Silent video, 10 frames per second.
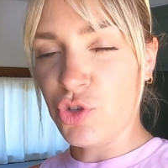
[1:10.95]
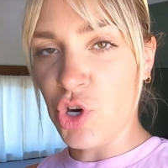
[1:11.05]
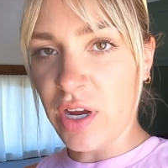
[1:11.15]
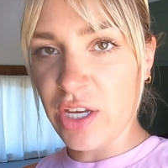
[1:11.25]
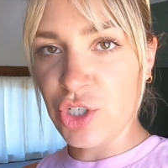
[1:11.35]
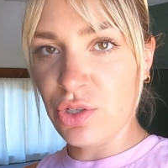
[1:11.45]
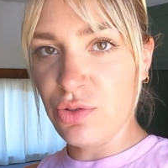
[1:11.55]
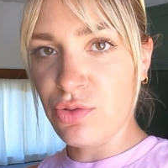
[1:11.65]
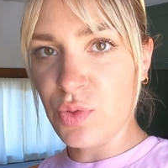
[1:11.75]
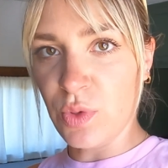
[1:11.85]
The truck
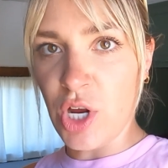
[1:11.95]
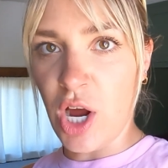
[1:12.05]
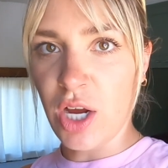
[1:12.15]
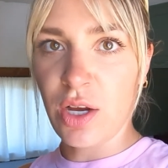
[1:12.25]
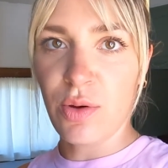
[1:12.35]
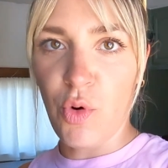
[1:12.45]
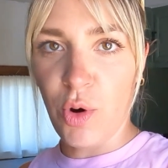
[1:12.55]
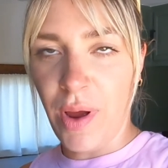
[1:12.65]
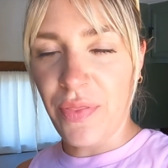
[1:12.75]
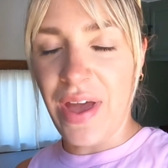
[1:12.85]
issues, we'll talk
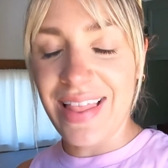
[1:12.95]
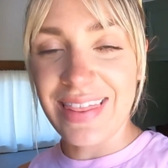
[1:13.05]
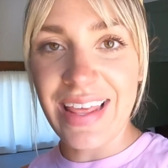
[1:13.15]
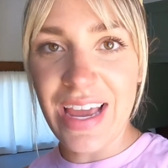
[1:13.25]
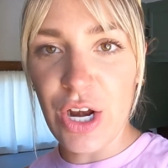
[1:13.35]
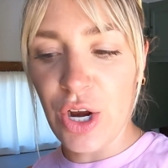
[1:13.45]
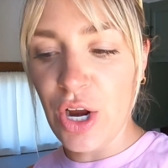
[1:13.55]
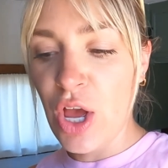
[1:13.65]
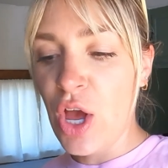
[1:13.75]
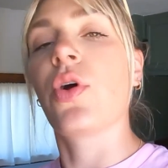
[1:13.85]
more about that
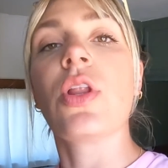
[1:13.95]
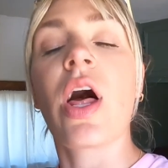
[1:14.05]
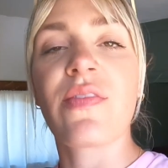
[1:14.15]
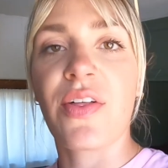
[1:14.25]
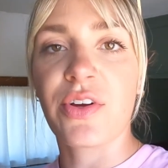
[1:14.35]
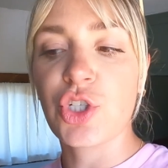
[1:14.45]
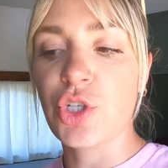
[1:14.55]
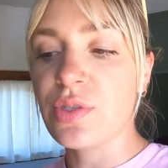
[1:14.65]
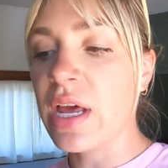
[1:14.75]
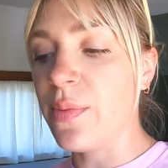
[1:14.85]
later. There are a lot of other
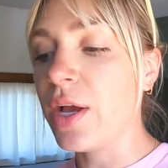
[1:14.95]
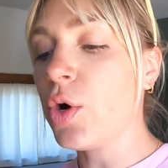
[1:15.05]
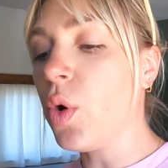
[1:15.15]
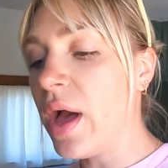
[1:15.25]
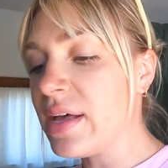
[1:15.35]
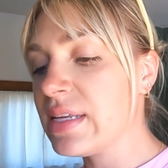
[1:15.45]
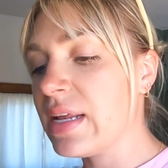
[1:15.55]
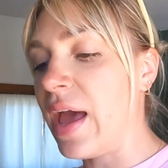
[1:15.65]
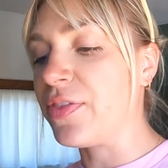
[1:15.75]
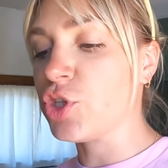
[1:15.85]
issues. Anyway, Cole has
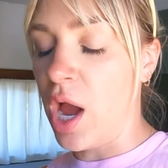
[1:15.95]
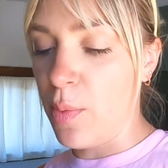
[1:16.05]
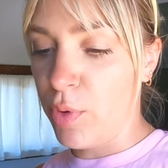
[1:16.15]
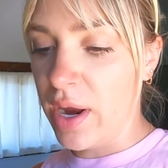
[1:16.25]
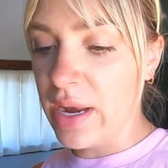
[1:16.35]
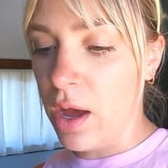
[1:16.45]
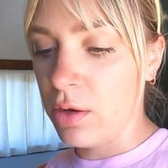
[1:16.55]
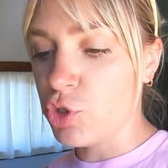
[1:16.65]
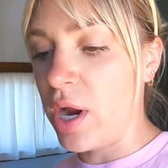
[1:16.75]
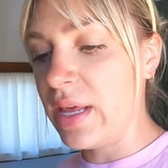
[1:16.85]
it at the shop right
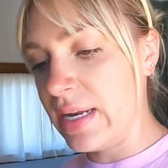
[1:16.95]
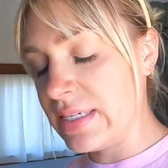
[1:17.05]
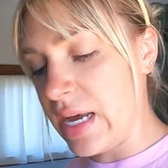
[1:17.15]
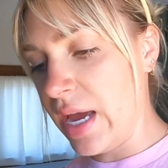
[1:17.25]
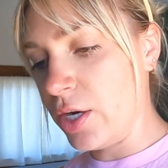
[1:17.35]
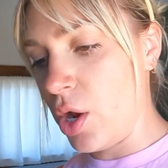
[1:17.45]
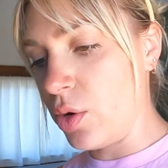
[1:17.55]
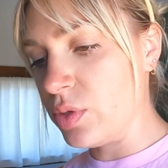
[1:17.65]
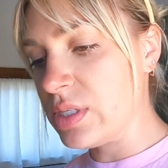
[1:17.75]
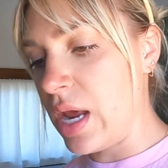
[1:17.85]
now, trying to get it
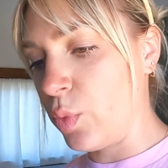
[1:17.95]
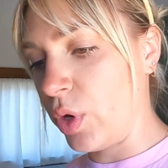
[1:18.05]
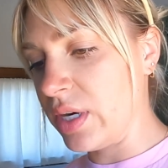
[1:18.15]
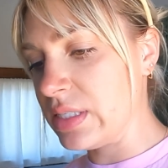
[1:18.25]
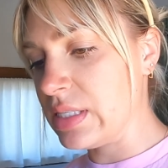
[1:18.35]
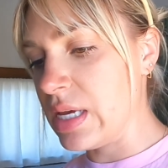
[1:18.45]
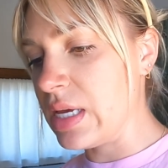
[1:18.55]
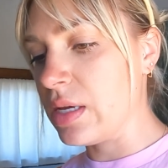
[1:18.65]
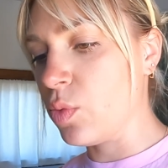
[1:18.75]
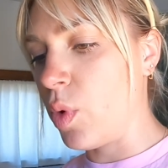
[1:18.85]
diagnosed, and we're gonna
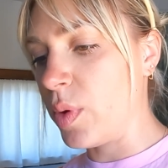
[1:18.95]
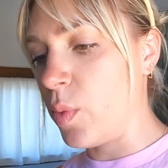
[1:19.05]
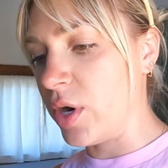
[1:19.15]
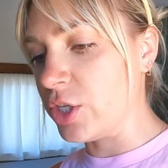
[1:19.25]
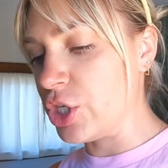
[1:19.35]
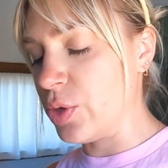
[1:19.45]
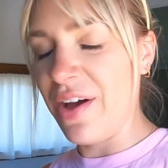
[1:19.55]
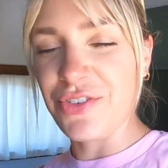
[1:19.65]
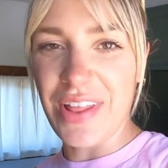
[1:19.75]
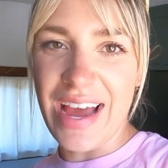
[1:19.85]
see what we wanna do
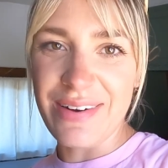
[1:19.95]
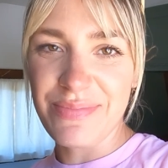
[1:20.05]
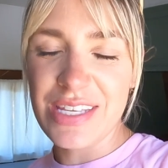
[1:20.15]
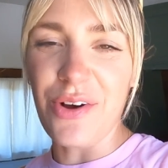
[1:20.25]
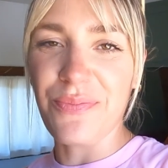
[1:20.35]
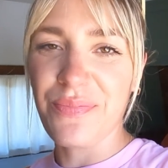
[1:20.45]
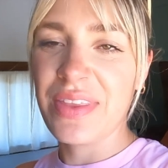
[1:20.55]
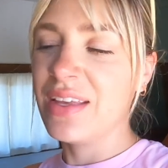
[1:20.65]
after that. So